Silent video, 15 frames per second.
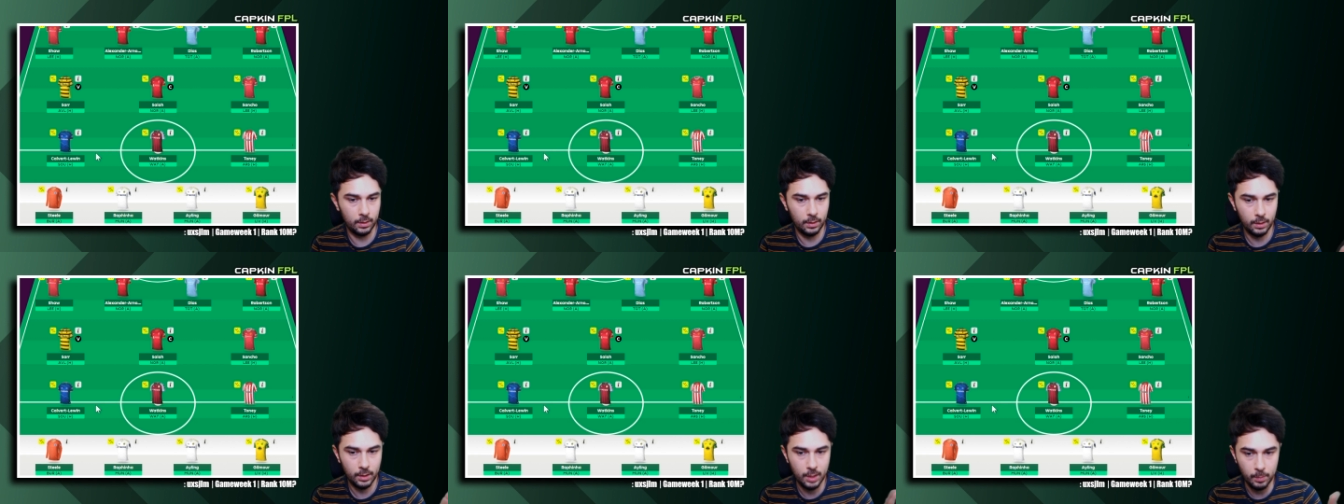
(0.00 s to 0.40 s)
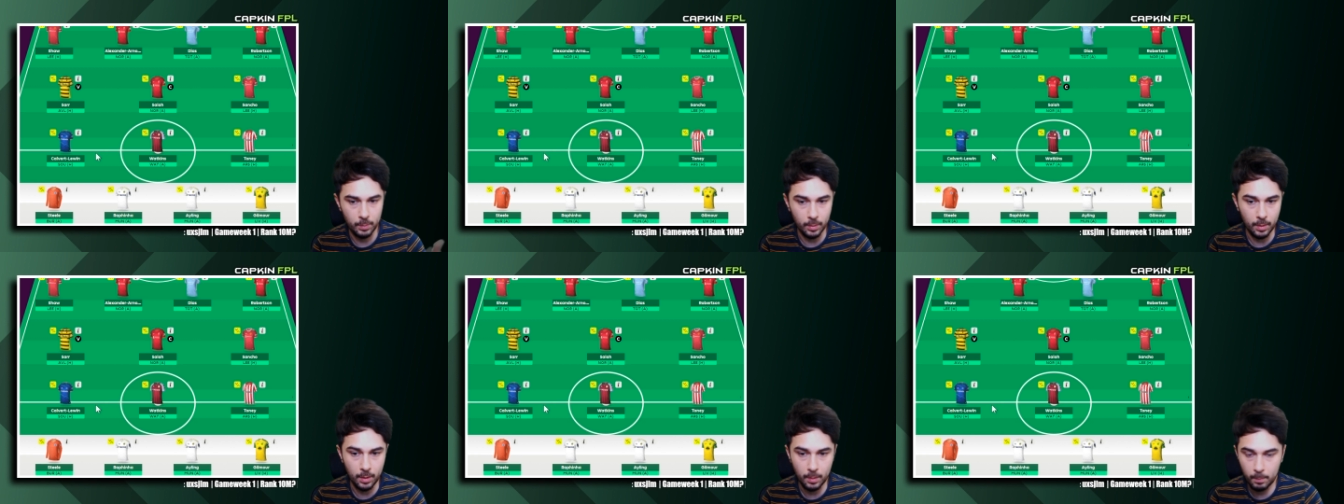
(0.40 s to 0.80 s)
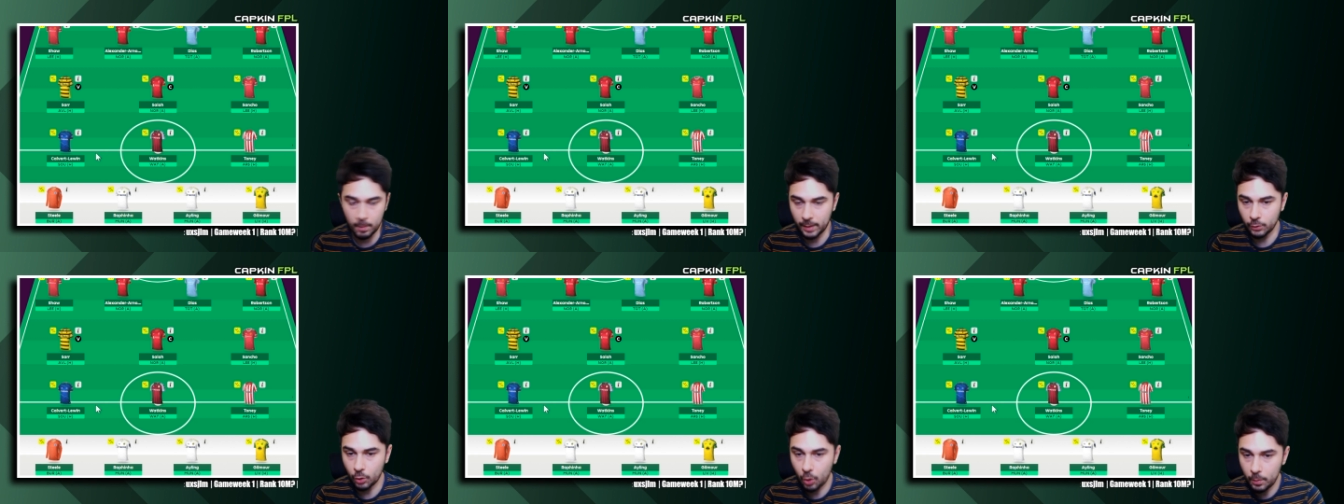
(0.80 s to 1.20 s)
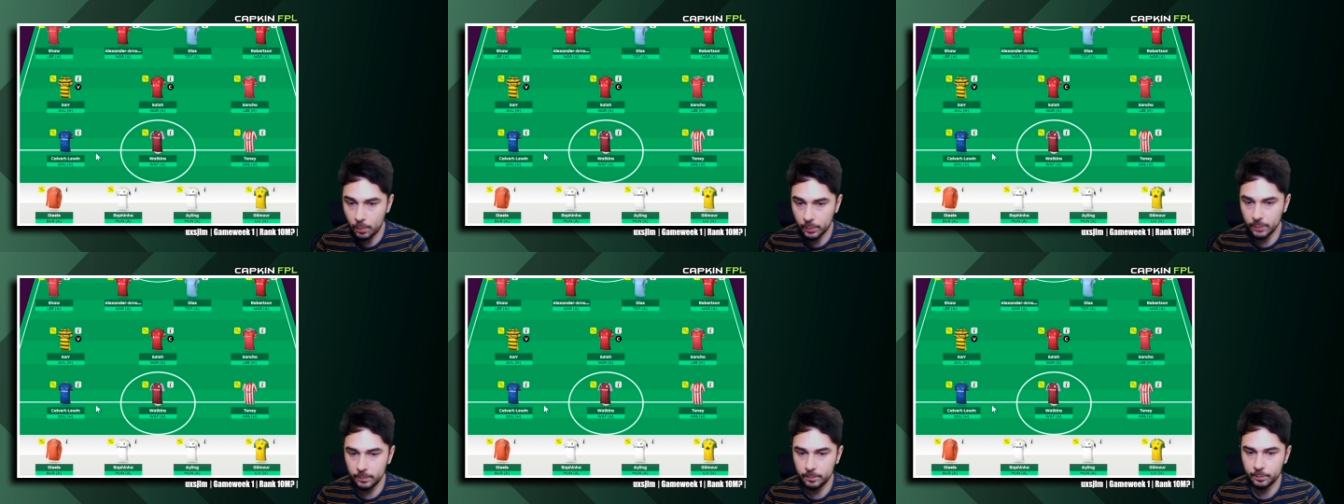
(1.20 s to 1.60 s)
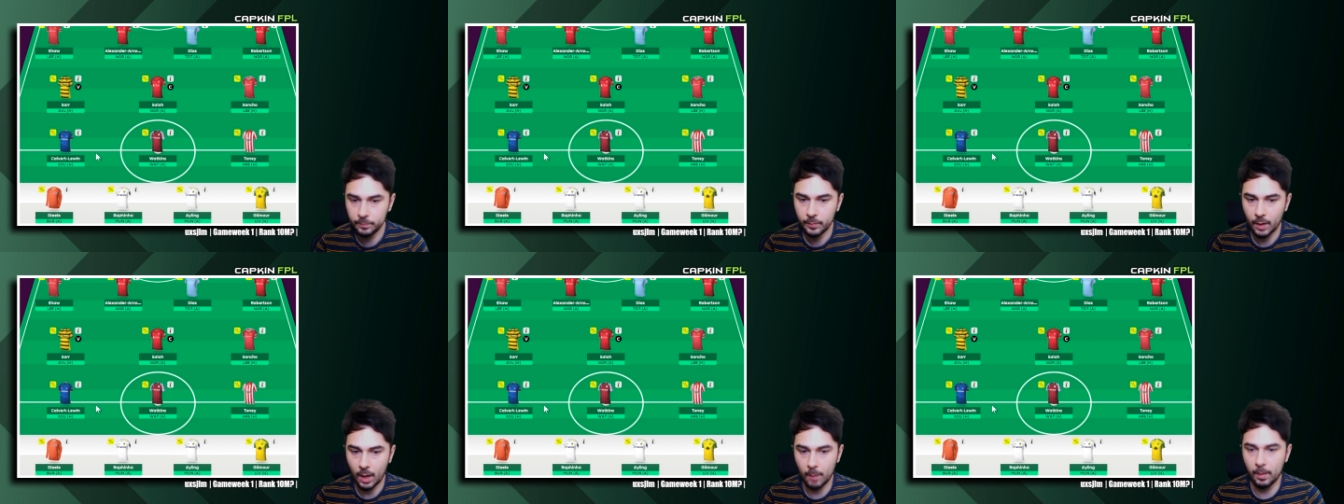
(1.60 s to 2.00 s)
keep a mind open
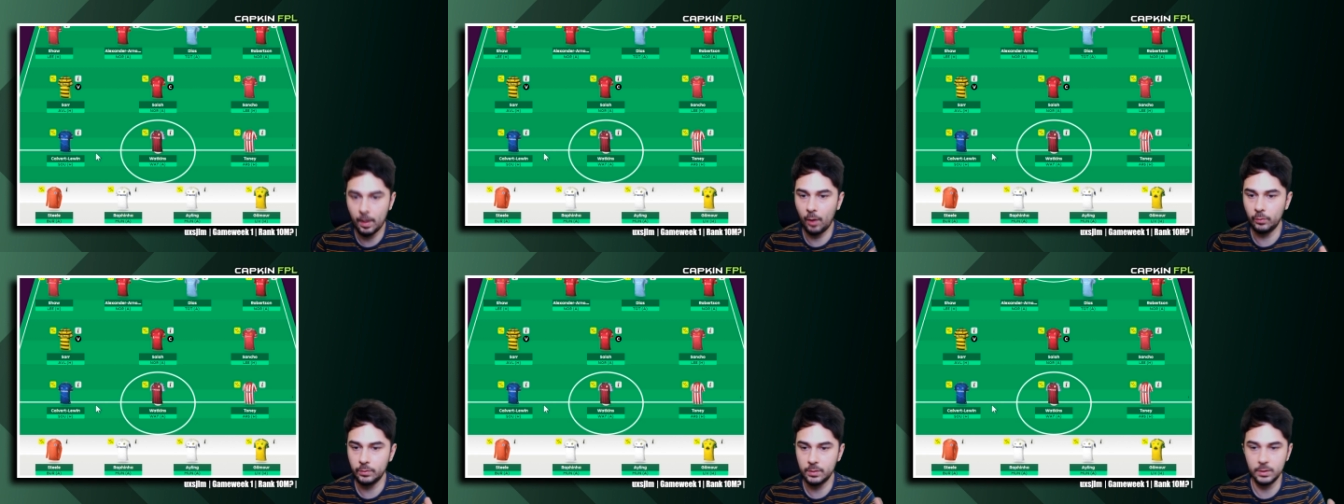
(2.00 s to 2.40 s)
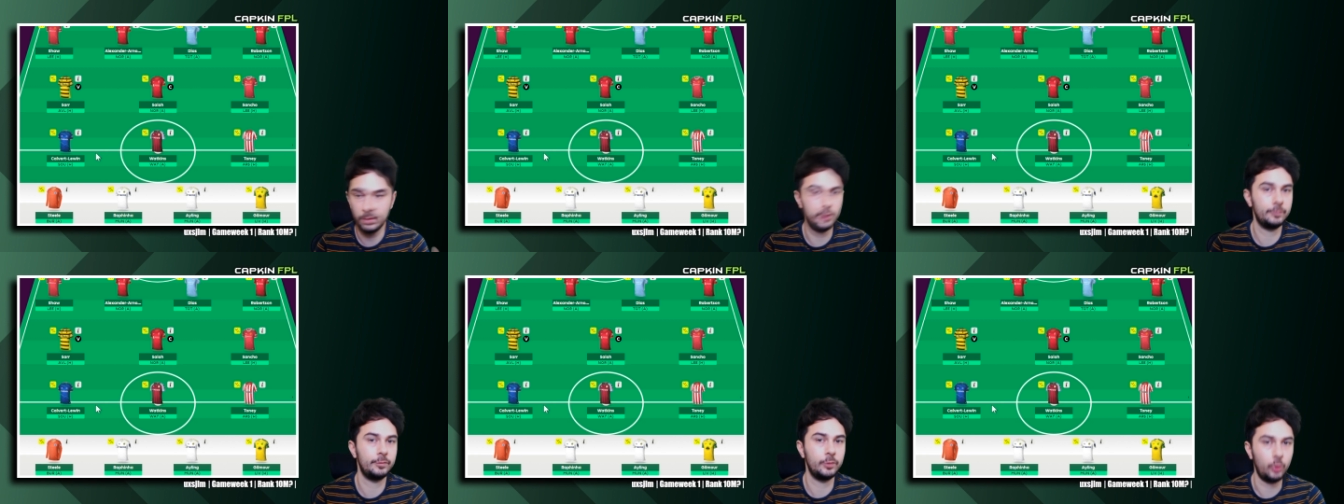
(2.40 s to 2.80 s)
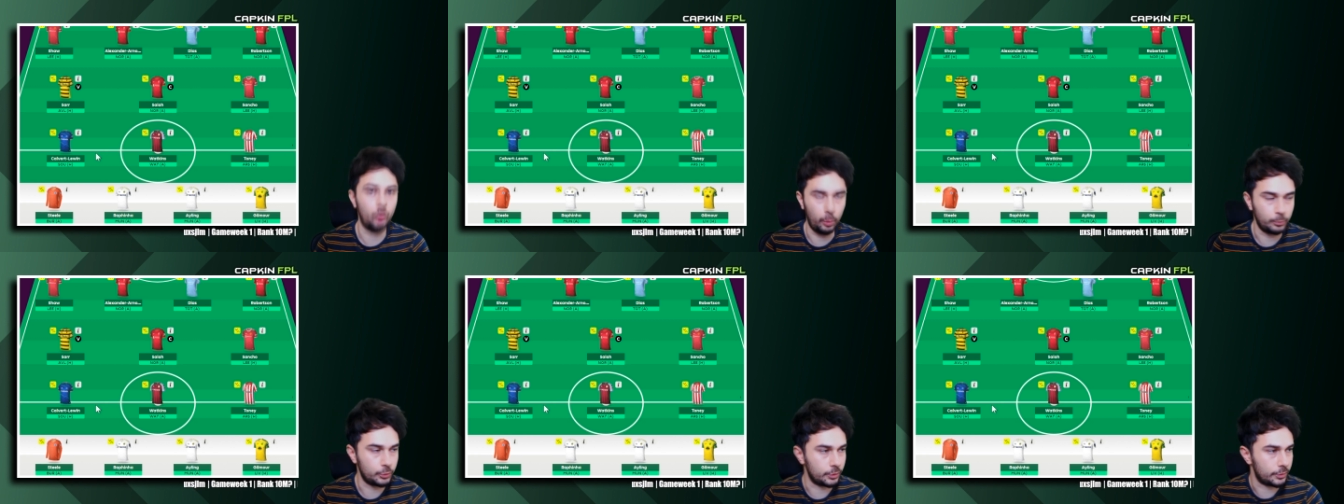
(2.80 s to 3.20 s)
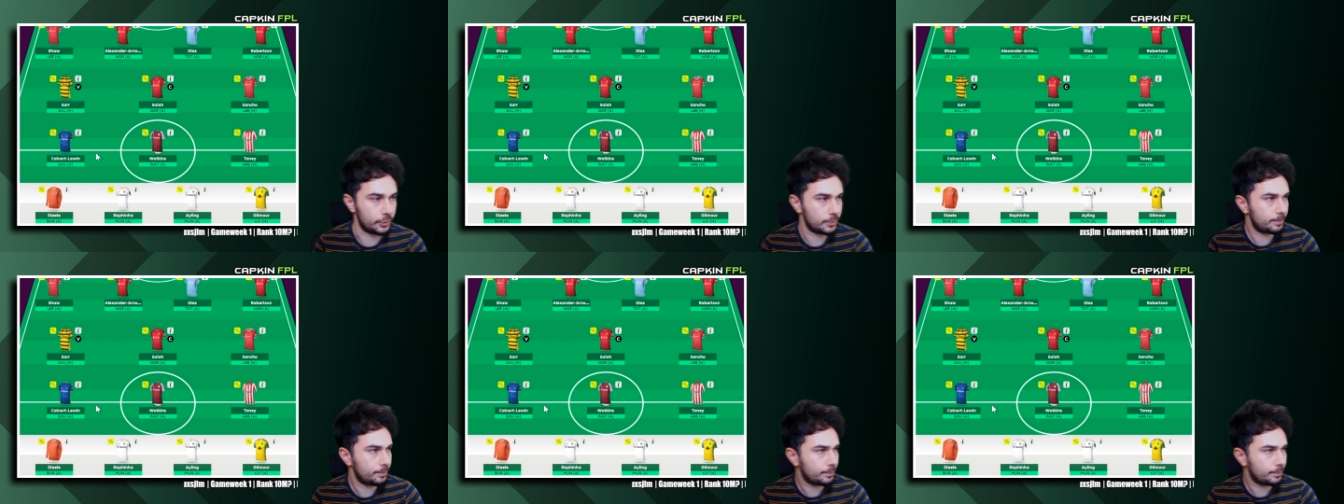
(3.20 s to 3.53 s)
about different options.